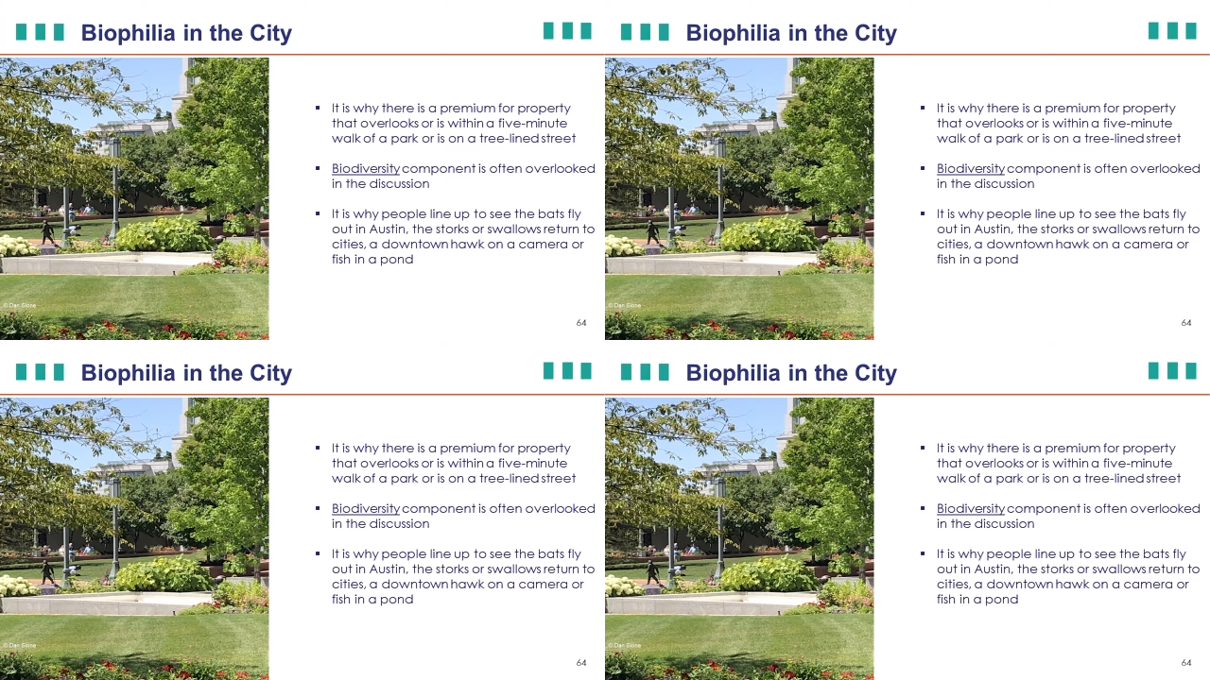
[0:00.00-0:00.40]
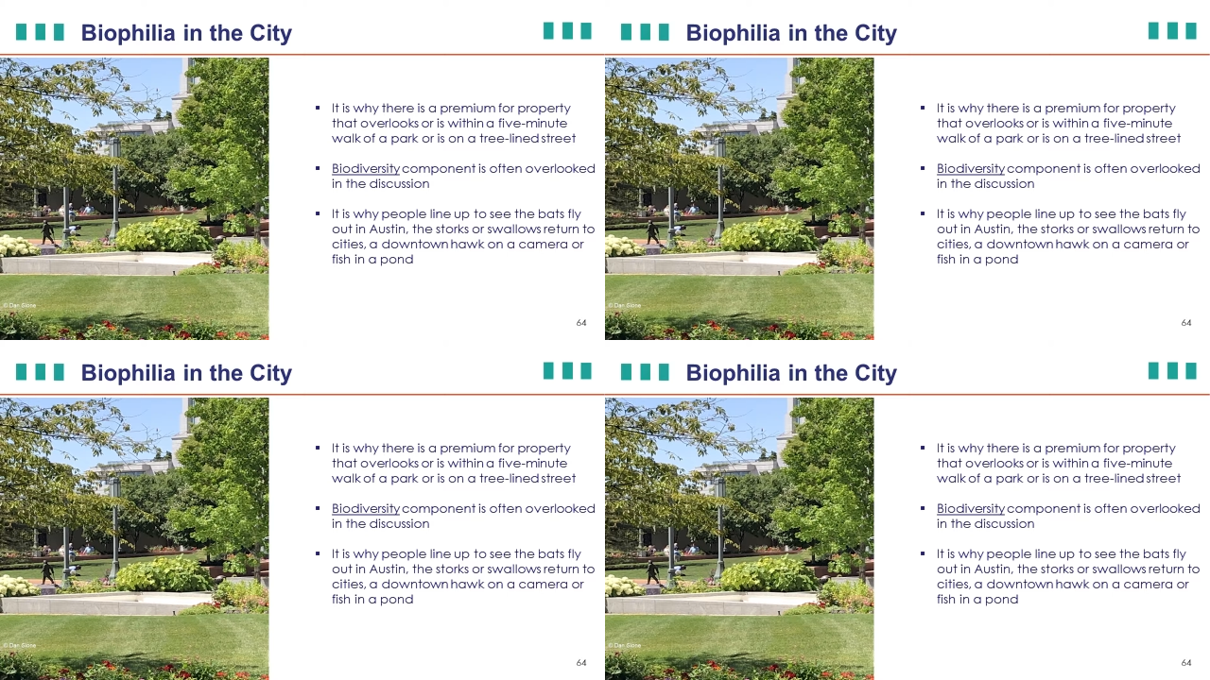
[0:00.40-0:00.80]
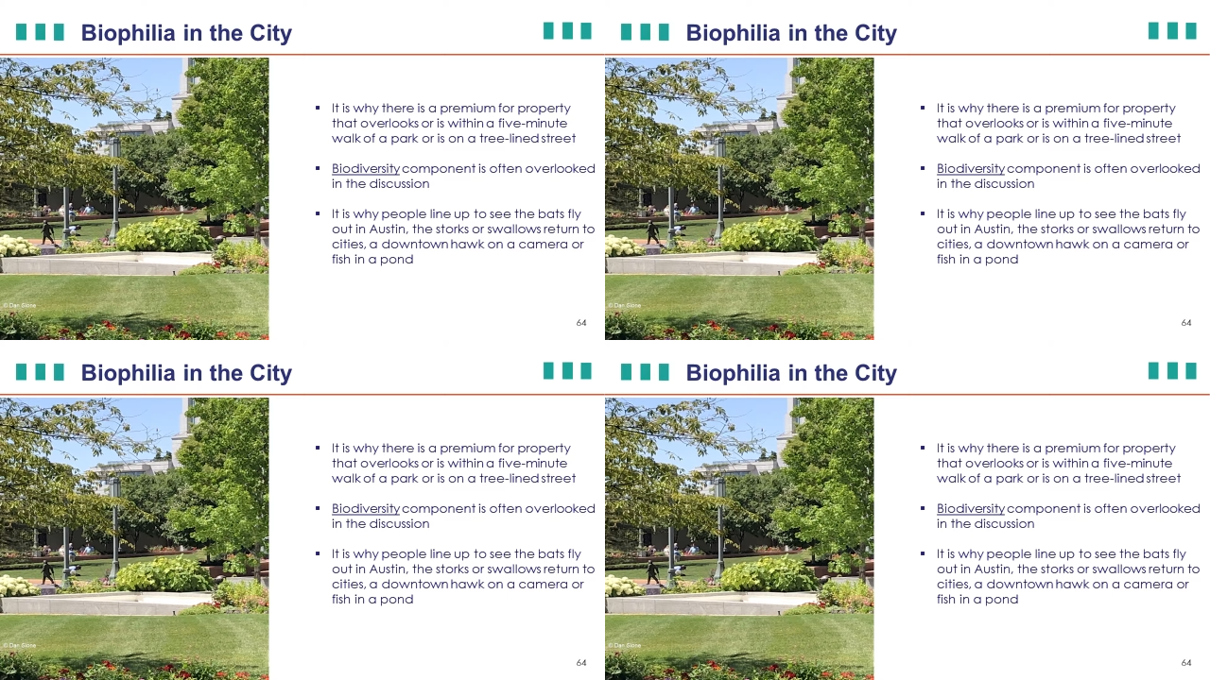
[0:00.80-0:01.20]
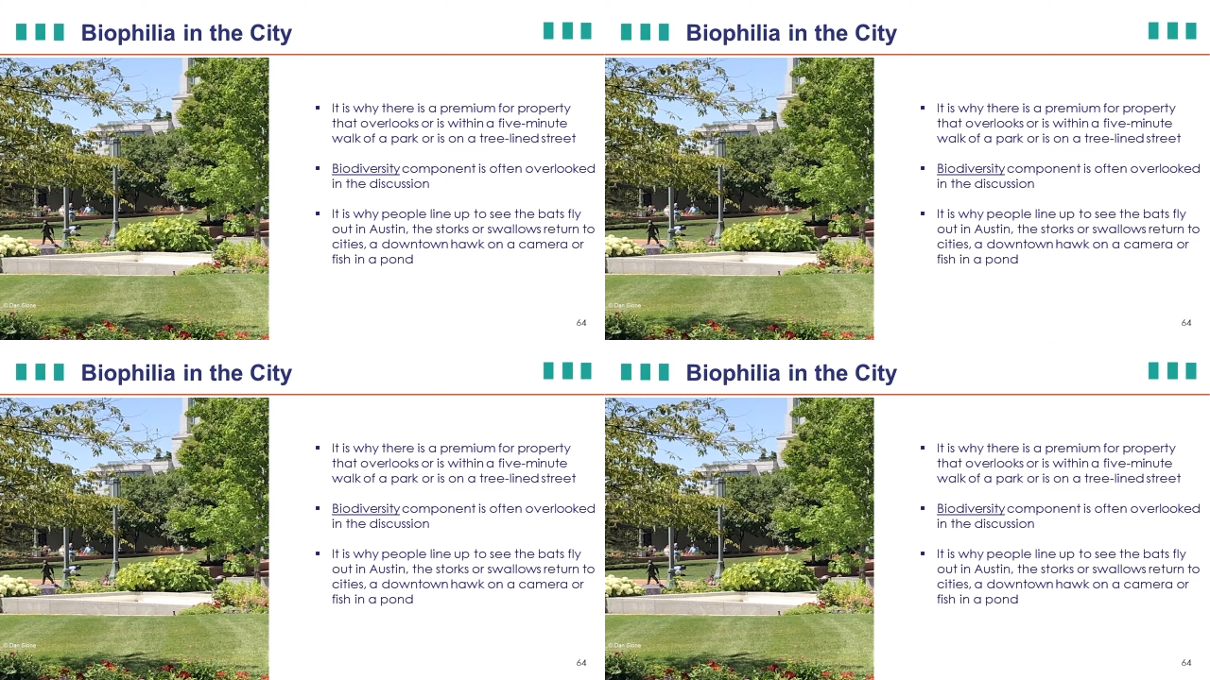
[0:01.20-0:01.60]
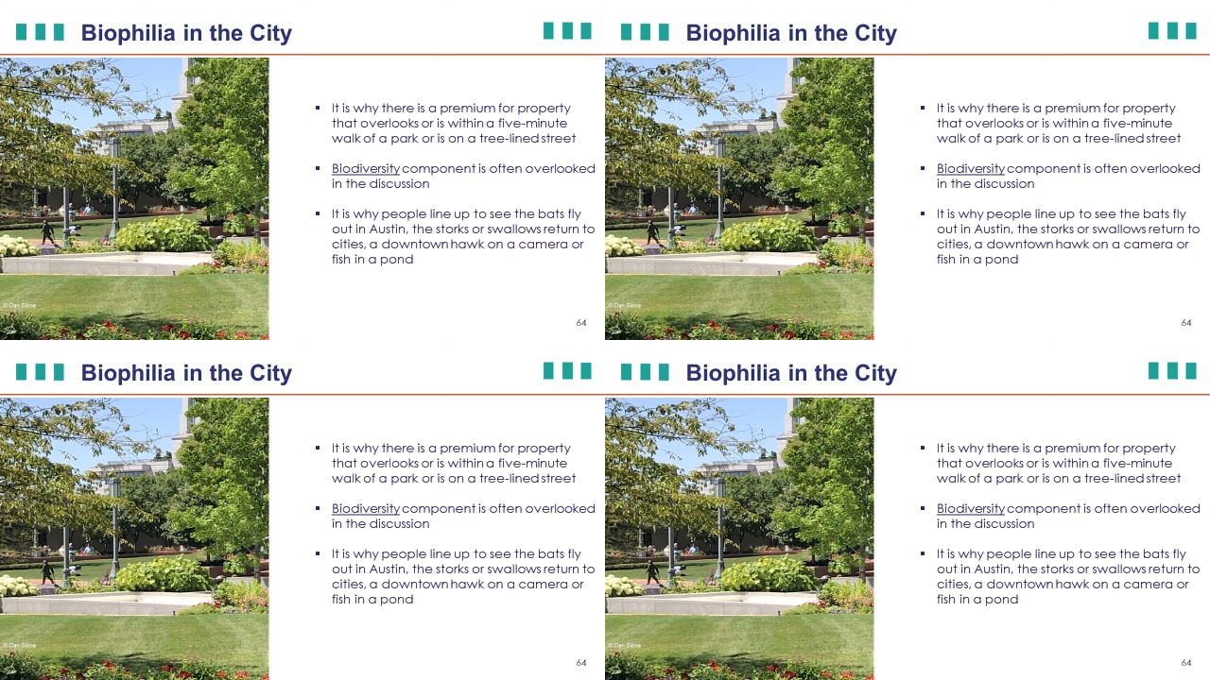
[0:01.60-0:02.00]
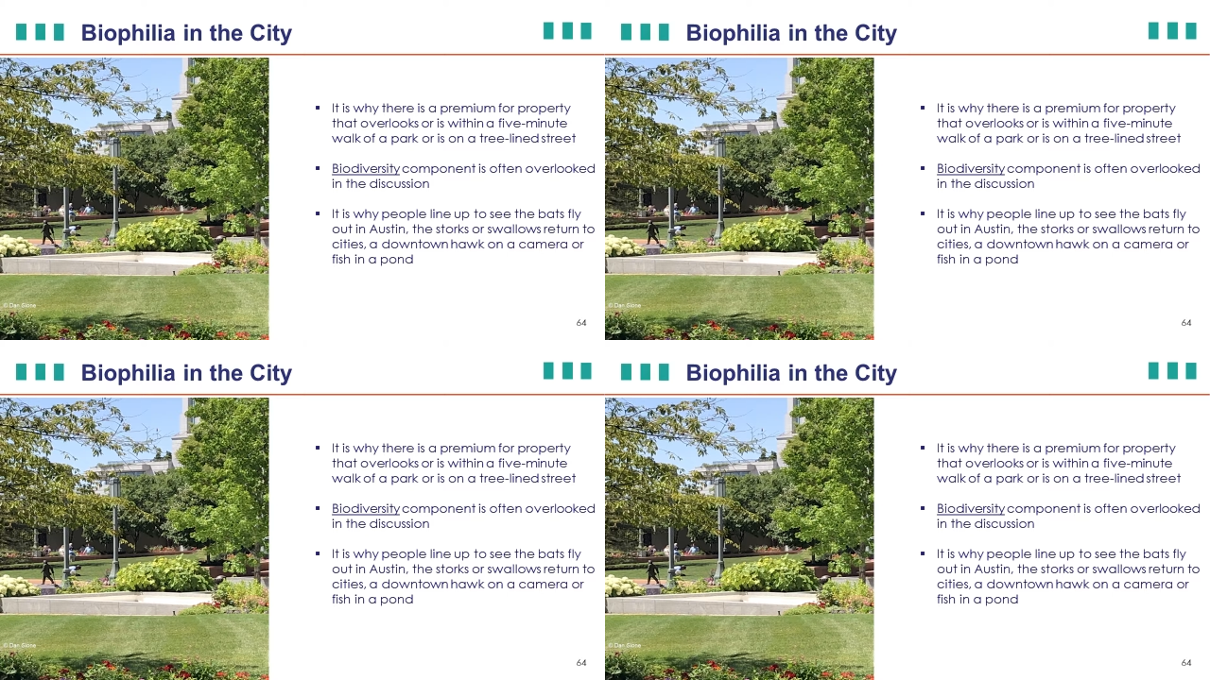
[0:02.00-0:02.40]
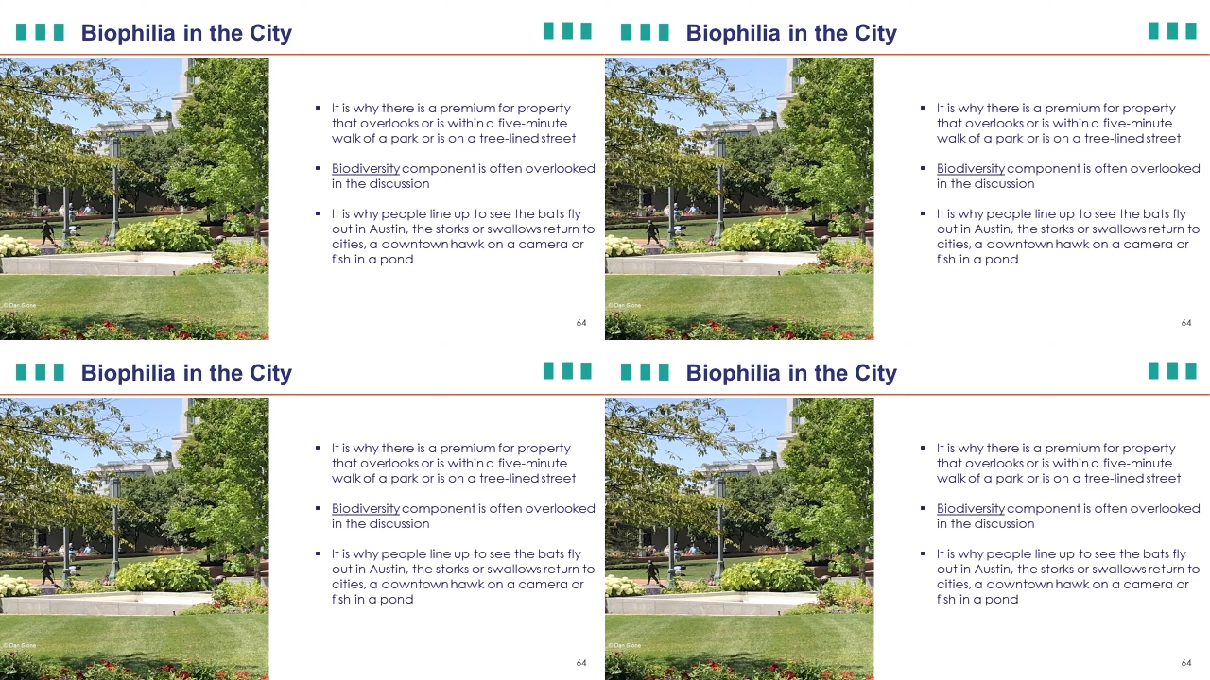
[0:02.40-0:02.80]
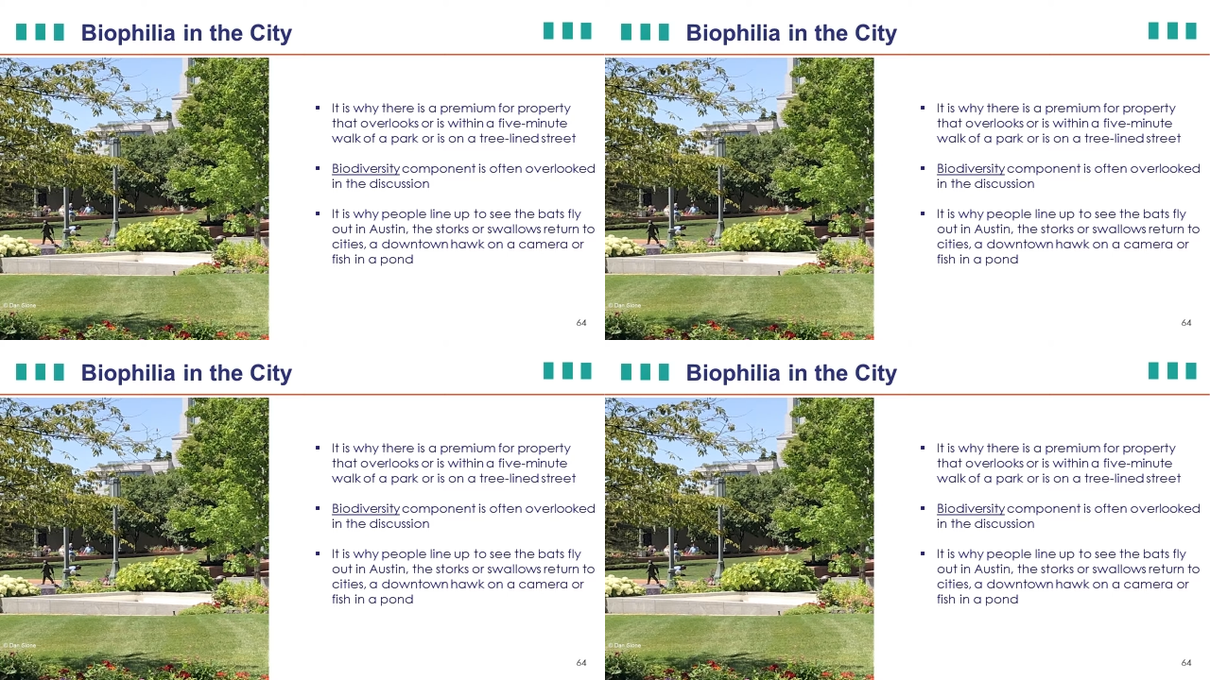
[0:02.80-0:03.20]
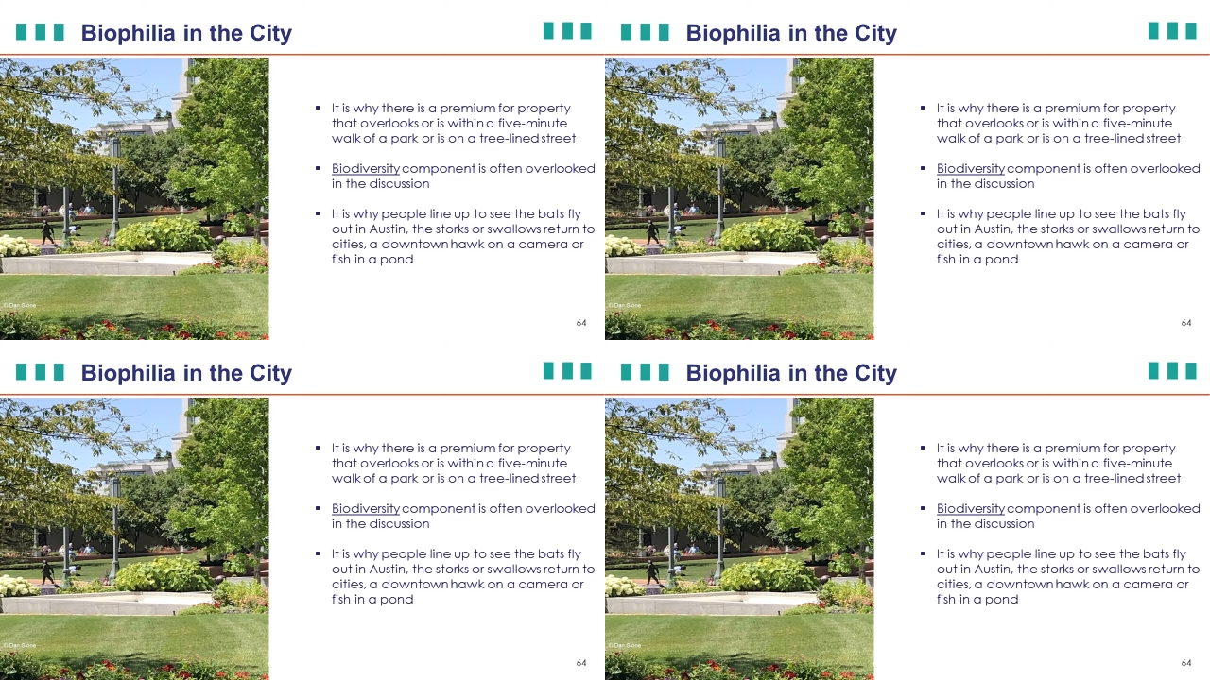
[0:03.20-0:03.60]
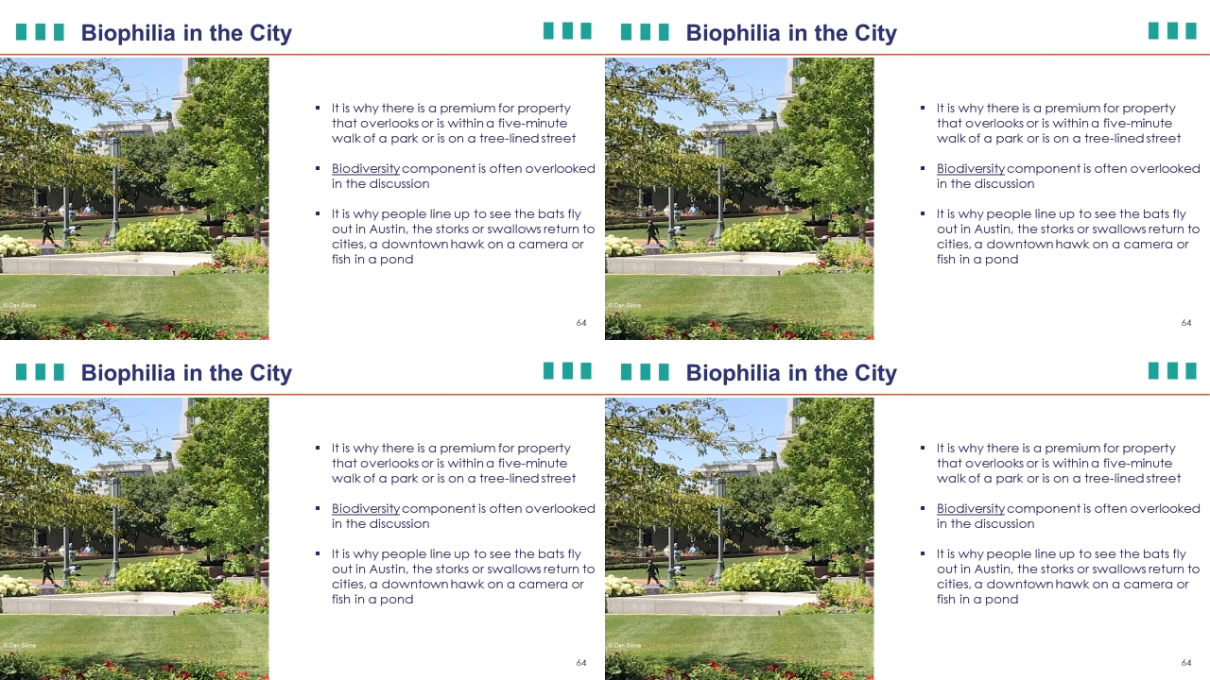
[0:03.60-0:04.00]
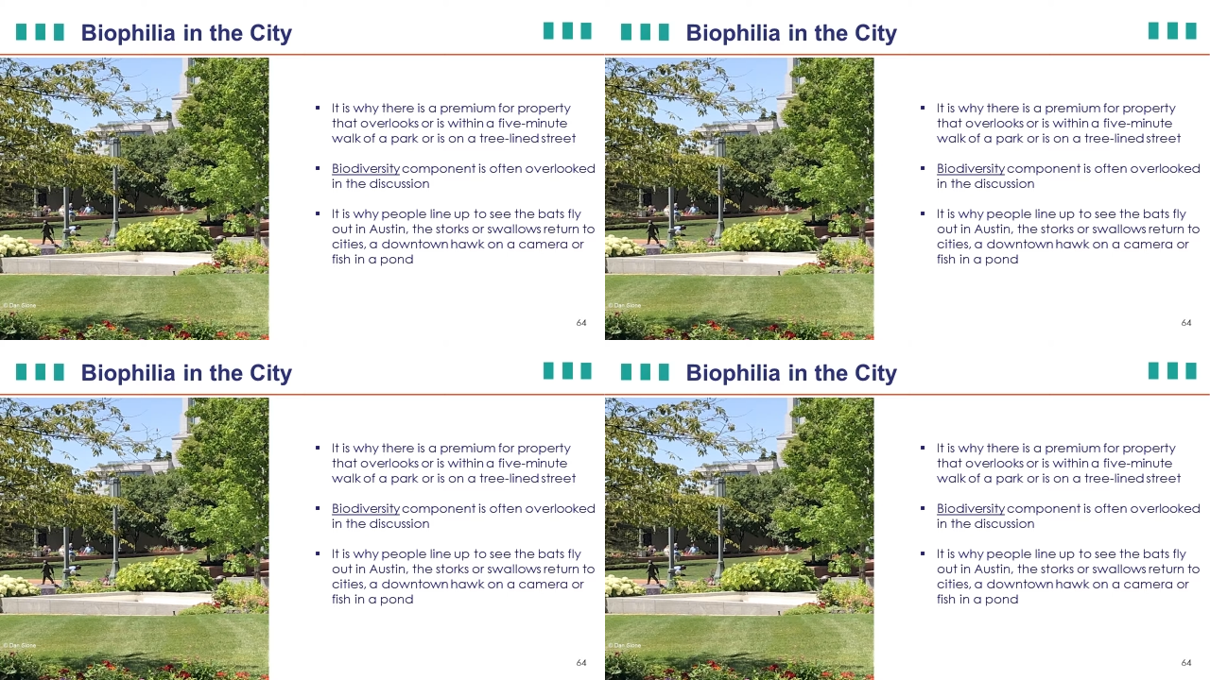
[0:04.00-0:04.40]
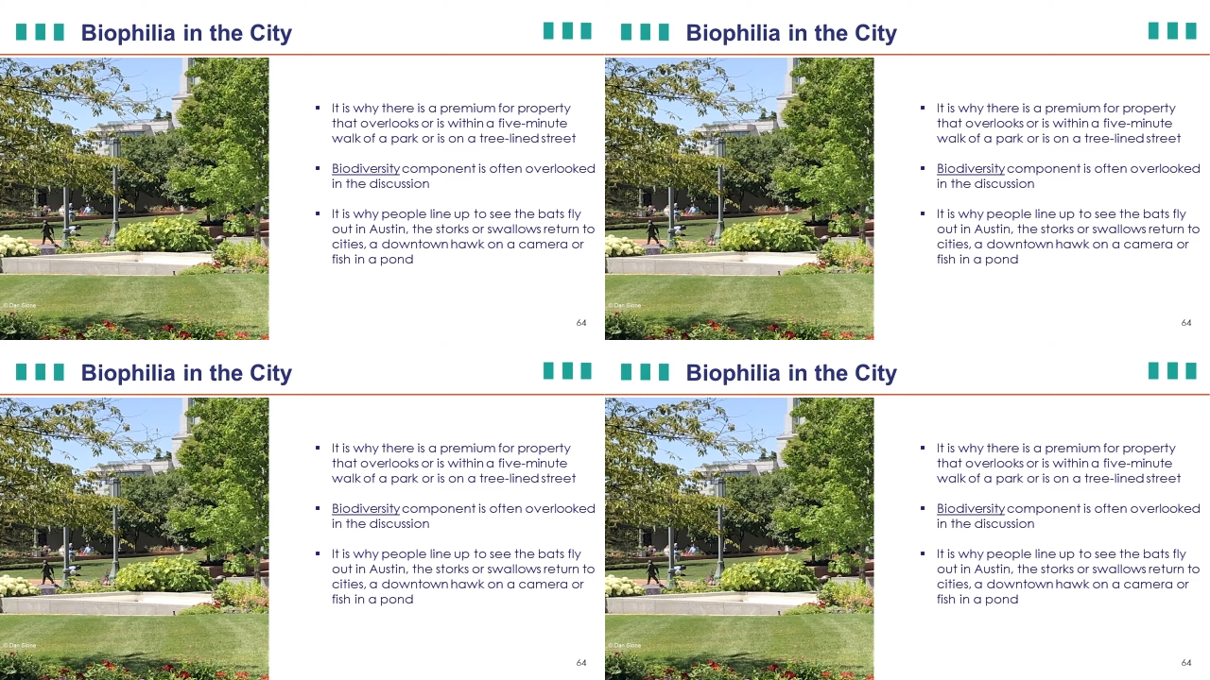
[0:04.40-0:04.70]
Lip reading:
No face is visible, so there are no lips to read.